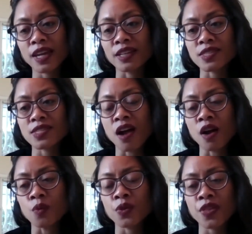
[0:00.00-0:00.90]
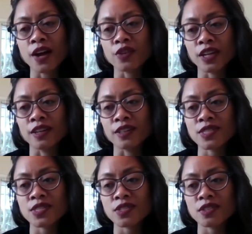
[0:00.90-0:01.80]
it's not without
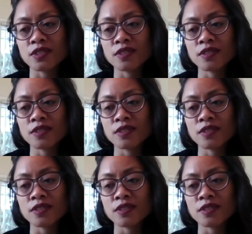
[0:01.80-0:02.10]
its